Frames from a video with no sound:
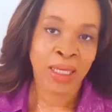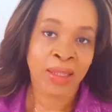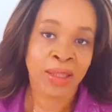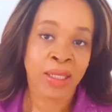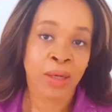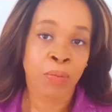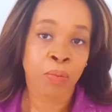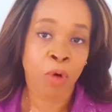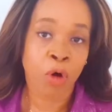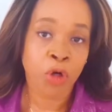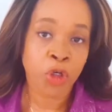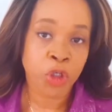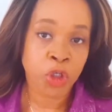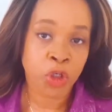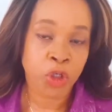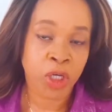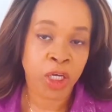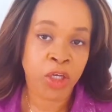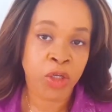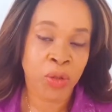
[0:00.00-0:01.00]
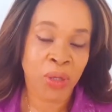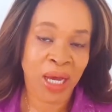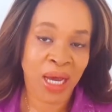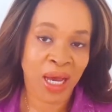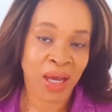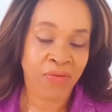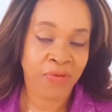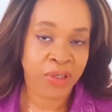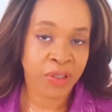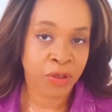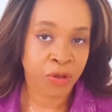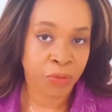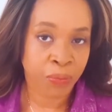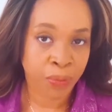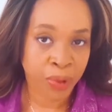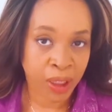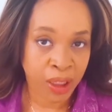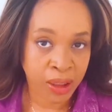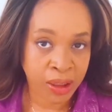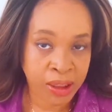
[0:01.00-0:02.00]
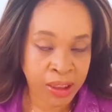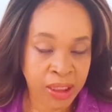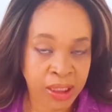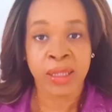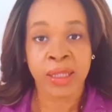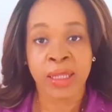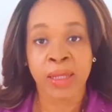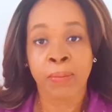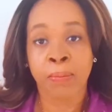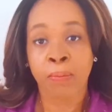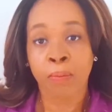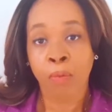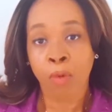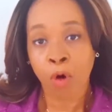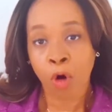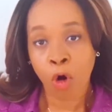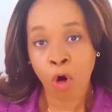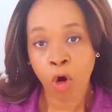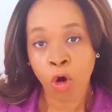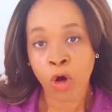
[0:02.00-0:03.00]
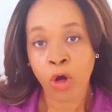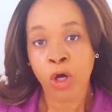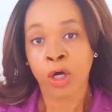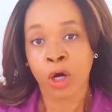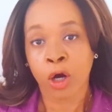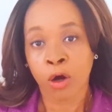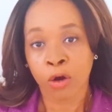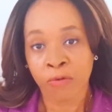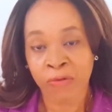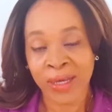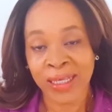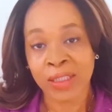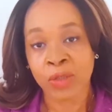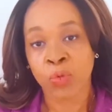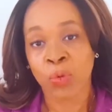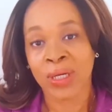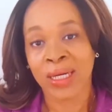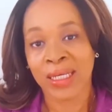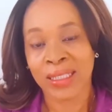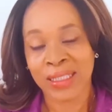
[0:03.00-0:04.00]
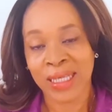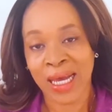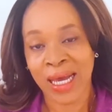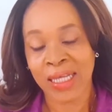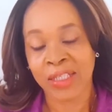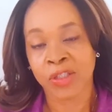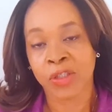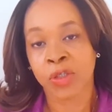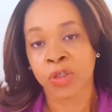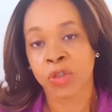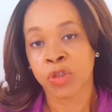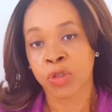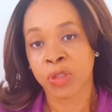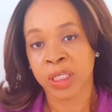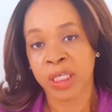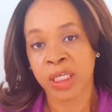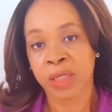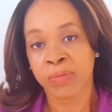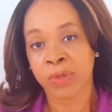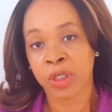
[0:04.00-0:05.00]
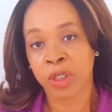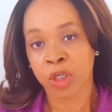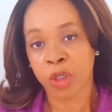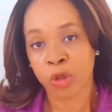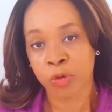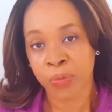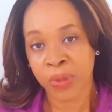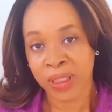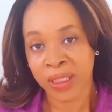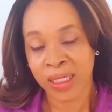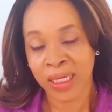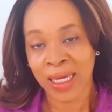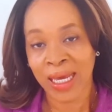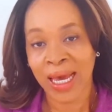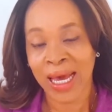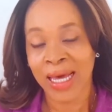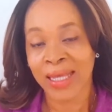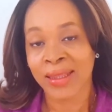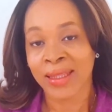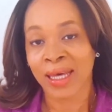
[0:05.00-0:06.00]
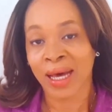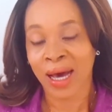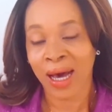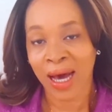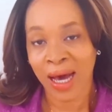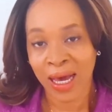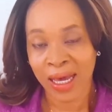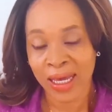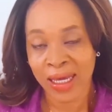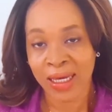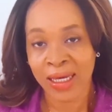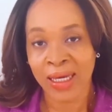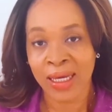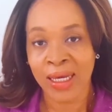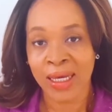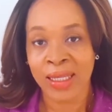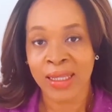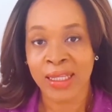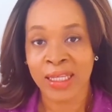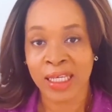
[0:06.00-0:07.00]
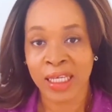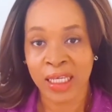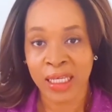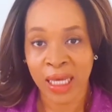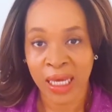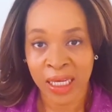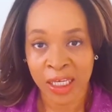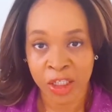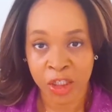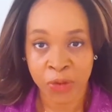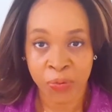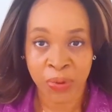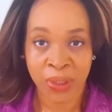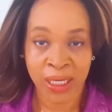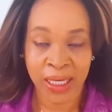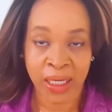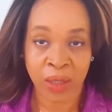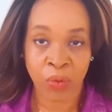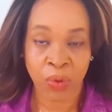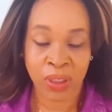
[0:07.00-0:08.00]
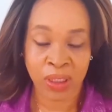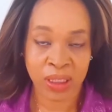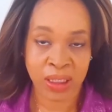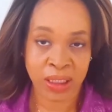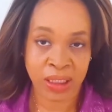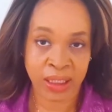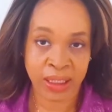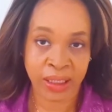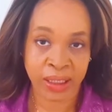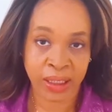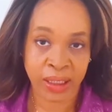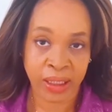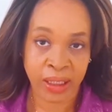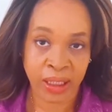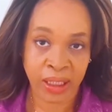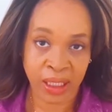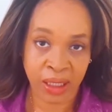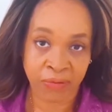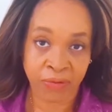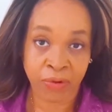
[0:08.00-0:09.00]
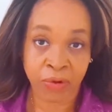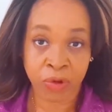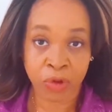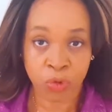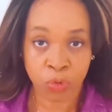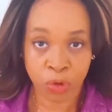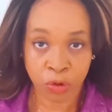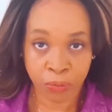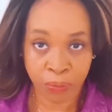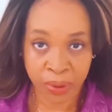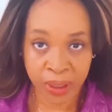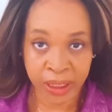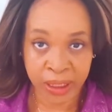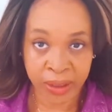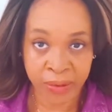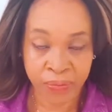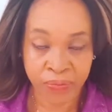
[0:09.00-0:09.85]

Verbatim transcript: The more sugar you have in your blood, the more of it will attach to the hemoglobin and the higher the HbA1c levels will be.